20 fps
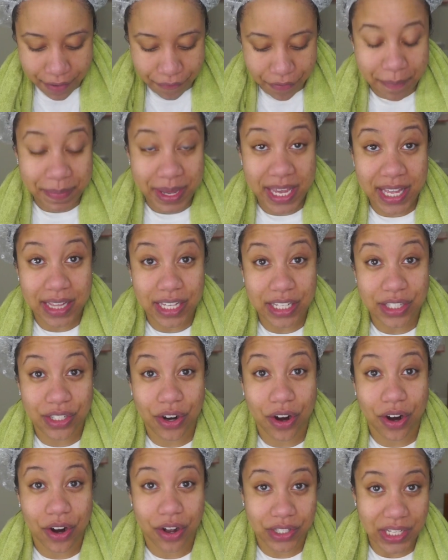from Me and These
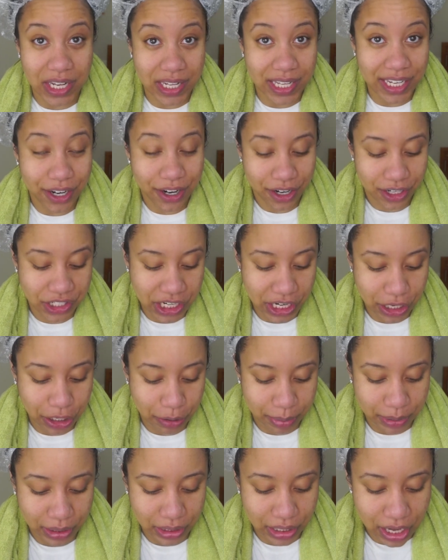Curls, I'll link her channel
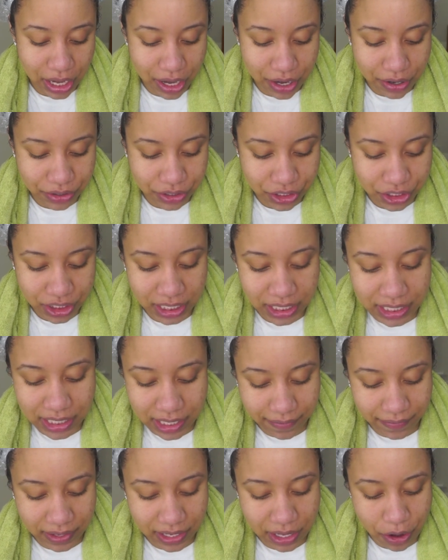below, she did
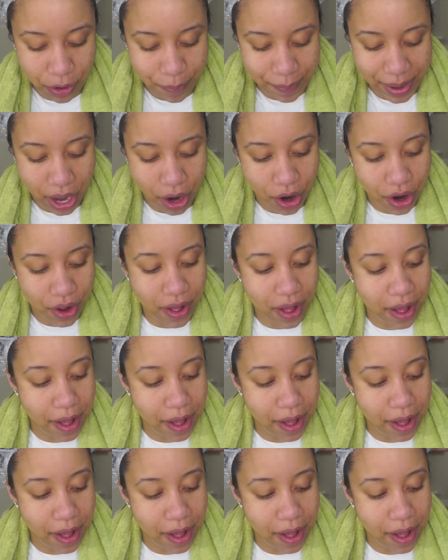a video about